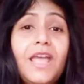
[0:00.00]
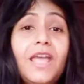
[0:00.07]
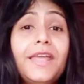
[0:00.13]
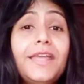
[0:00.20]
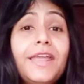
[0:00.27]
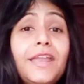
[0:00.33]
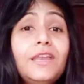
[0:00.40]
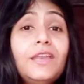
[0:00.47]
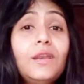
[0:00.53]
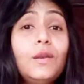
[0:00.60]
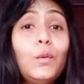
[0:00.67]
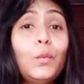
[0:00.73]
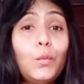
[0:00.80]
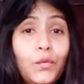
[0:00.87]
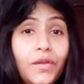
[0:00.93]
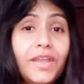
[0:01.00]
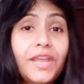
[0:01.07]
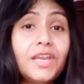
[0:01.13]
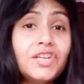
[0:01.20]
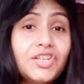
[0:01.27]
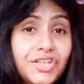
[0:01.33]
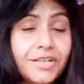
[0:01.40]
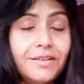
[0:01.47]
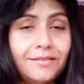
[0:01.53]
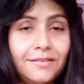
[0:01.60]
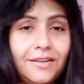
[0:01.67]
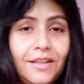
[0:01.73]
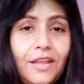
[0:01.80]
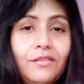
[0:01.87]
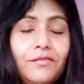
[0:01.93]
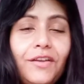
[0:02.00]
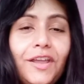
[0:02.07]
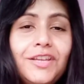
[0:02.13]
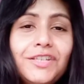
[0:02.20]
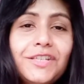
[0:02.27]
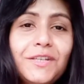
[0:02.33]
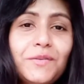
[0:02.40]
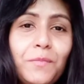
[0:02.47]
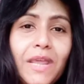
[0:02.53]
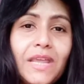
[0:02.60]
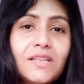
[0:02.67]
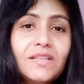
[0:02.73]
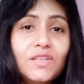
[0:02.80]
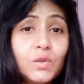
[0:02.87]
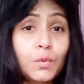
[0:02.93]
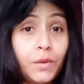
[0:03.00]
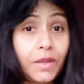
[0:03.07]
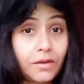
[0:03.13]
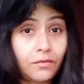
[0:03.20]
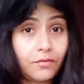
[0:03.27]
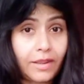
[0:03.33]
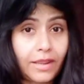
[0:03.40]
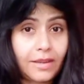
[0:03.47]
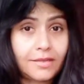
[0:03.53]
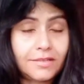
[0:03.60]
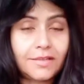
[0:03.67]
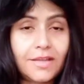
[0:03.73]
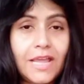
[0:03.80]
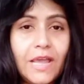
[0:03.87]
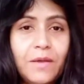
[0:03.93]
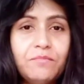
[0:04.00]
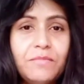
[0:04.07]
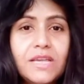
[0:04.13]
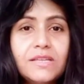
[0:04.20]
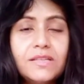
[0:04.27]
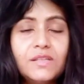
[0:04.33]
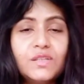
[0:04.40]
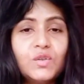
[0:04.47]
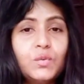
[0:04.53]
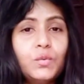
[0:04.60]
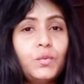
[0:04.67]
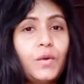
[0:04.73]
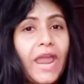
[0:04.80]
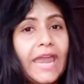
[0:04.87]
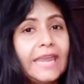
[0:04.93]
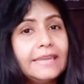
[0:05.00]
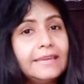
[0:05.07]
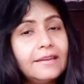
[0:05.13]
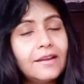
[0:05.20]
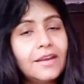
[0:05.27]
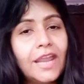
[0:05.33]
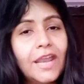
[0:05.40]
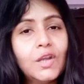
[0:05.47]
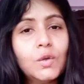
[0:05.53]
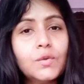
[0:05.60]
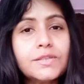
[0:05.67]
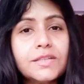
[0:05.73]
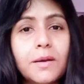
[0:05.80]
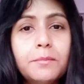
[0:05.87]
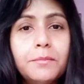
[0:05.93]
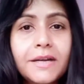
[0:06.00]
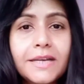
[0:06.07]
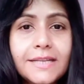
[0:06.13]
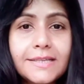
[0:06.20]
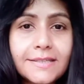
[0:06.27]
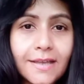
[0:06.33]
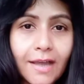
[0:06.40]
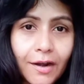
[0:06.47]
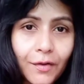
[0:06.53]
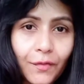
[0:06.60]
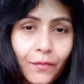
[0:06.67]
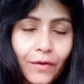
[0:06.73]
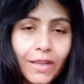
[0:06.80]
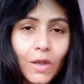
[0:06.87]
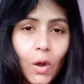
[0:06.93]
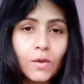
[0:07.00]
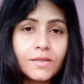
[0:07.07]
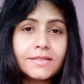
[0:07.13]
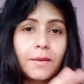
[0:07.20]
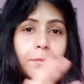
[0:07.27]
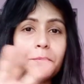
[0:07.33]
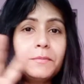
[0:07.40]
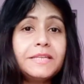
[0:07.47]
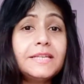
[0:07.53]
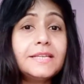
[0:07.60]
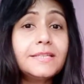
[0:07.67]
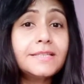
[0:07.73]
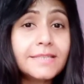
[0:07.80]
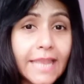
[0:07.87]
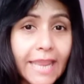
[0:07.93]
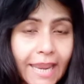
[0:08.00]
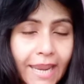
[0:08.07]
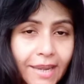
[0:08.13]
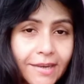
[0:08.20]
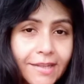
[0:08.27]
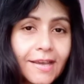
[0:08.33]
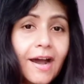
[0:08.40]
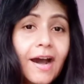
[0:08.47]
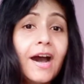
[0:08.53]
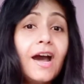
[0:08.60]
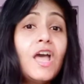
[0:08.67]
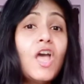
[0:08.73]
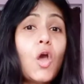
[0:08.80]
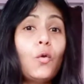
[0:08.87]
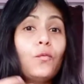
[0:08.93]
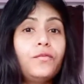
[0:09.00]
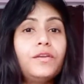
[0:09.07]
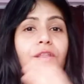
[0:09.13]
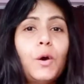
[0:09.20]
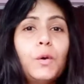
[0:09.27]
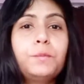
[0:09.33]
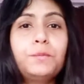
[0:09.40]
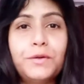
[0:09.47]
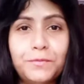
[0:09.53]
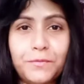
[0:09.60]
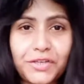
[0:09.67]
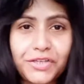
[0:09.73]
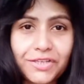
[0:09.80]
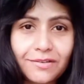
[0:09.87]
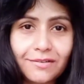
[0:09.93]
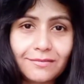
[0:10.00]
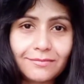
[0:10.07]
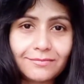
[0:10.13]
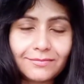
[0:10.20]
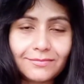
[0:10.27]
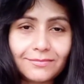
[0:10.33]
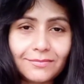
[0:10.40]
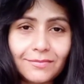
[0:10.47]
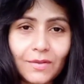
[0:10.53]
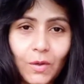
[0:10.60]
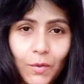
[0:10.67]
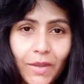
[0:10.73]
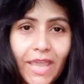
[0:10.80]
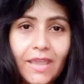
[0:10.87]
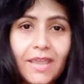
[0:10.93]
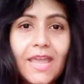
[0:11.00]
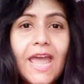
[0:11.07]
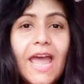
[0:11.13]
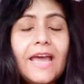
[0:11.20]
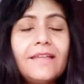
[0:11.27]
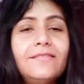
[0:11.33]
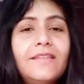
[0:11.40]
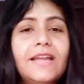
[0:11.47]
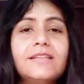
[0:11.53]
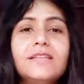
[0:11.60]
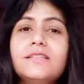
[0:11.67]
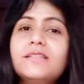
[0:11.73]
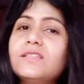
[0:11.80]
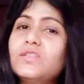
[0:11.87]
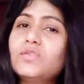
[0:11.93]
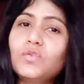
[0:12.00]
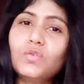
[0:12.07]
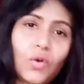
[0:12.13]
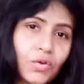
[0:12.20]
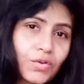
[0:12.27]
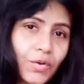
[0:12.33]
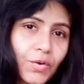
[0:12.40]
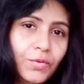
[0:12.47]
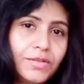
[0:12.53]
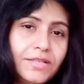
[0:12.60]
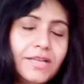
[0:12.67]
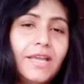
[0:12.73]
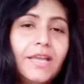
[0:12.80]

Invasion. Invasion means to invade, means to enter into somebody's country or somebody's area without permission. Okay, and that is not good.